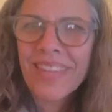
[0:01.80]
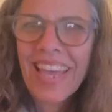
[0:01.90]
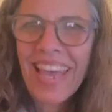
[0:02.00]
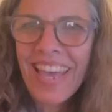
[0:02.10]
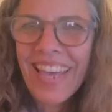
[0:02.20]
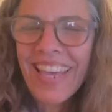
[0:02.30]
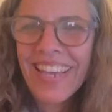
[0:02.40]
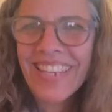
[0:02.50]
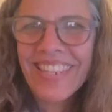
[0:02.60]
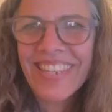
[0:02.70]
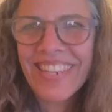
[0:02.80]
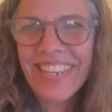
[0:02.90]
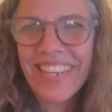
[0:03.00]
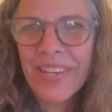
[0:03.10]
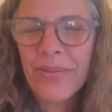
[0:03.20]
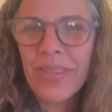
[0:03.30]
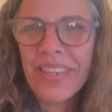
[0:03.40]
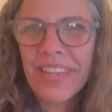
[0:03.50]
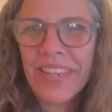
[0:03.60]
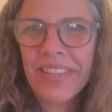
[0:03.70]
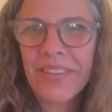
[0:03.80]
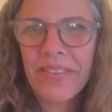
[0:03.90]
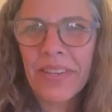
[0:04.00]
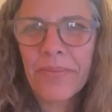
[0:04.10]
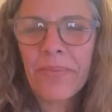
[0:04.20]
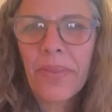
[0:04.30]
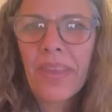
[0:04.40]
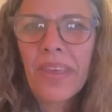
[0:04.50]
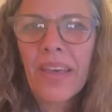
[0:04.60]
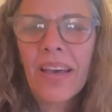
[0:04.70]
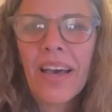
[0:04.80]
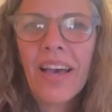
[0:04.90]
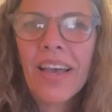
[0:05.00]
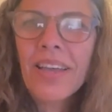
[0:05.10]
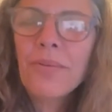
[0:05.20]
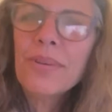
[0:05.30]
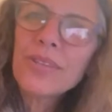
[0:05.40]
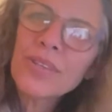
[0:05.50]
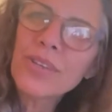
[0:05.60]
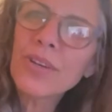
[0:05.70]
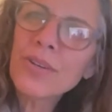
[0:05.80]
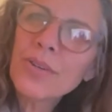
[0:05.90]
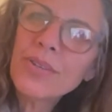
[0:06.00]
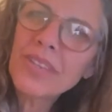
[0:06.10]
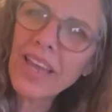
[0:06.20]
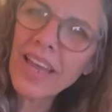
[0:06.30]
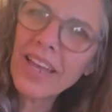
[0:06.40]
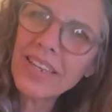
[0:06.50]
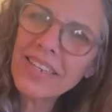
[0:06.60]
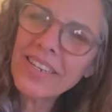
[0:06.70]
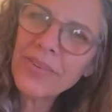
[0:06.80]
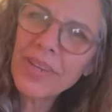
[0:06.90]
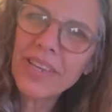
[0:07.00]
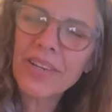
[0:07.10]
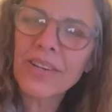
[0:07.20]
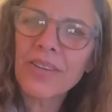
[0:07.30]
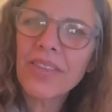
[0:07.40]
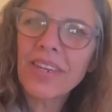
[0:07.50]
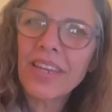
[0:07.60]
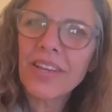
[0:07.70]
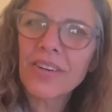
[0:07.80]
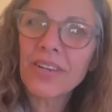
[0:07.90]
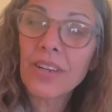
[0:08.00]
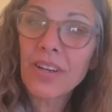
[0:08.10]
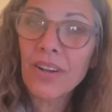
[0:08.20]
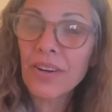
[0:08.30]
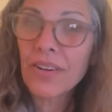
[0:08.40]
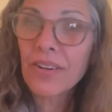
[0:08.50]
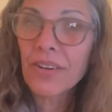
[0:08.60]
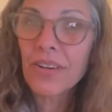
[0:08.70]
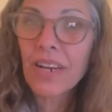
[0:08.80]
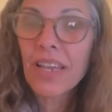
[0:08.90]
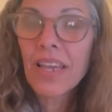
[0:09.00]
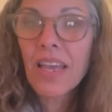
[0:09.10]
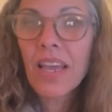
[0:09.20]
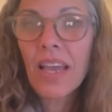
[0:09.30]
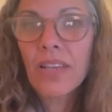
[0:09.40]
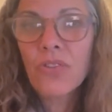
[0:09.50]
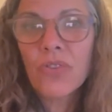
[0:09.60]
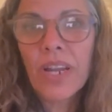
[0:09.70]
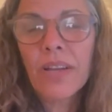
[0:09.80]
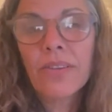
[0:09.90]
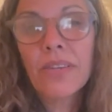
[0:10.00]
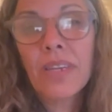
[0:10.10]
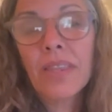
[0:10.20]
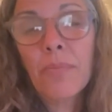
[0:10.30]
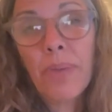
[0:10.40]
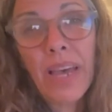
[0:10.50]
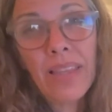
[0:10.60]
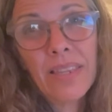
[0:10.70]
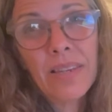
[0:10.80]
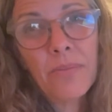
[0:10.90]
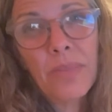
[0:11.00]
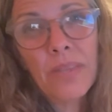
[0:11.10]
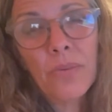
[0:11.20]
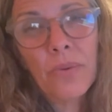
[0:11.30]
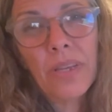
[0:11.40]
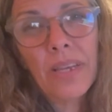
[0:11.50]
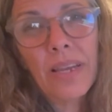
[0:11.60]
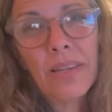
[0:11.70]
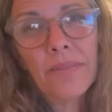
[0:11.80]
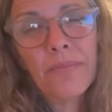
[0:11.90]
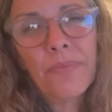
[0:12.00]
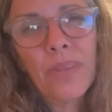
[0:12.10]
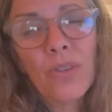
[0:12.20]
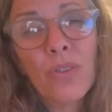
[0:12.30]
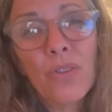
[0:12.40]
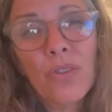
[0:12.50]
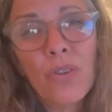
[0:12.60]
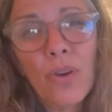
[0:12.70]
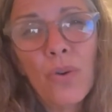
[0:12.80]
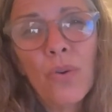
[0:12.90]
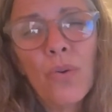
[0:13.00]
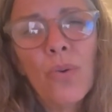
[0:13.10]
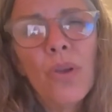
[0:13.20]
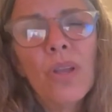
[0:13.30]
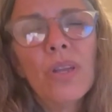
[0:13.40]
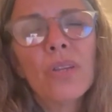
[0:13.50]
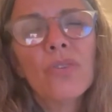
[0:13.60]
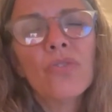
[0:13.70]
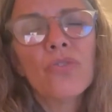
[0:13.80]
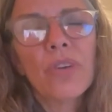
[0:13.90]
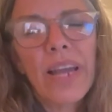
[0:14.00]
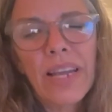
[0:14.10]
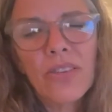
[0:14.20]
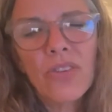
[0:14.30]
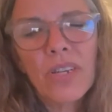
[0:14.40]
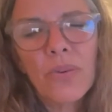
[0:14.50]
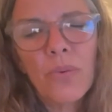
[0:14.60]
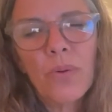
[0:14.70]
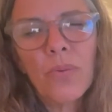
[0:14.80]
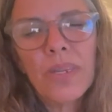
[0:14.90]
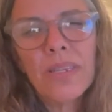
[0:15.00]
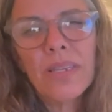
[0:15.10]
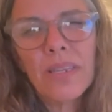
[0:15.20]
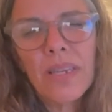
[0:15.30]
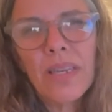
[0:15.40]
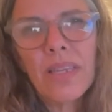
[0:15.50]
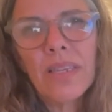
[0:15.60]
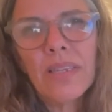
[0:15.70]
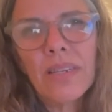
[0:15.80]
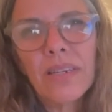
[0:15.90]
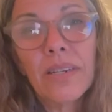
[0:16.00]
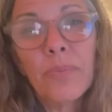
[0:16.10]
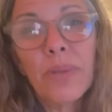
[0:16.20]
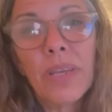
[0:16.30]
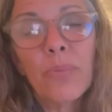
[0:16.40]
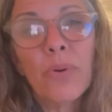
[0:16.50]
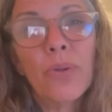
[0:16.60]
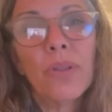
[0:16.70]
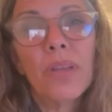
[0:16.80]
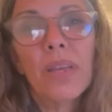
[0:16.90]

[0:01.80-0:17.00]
Hey, it's Nitya with Nitya Living. I was so sad to hear that Aaron Carter had drowned in the bathtub this weekend. So tragic when we see these young people